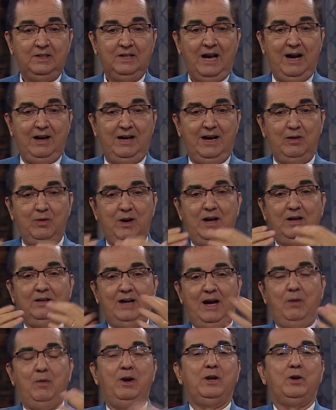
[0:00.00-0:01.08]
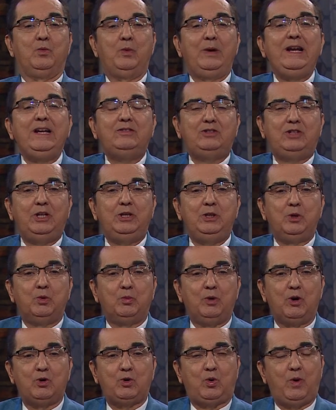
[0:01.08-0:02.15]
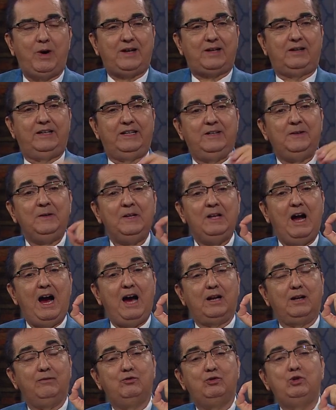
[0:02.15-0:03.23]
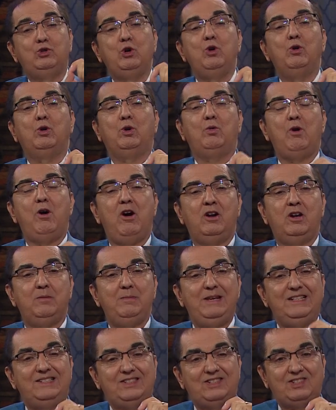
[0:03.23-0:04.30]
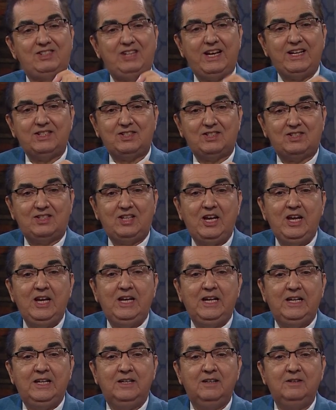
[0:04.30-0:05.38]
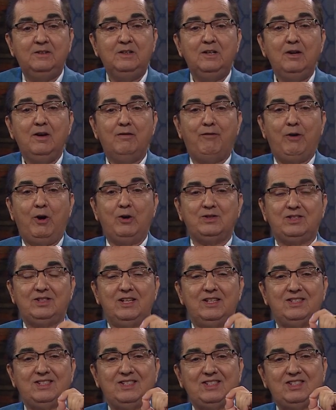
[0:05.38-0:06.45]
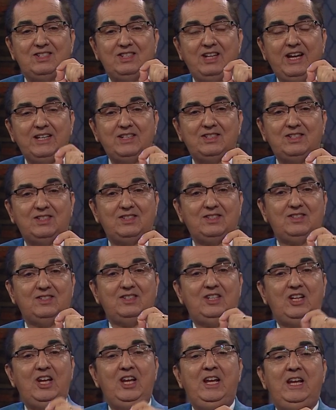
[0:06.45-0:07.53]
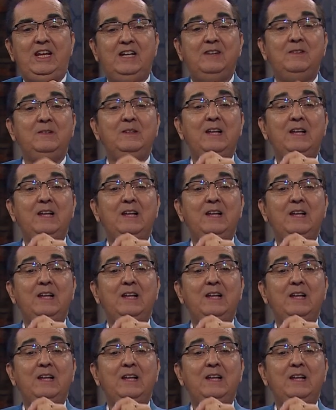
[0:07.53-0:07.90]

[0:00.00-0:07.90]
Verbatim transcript: I, I, wa I want to read to you real quickly out of Deuteronomy 16, verses 16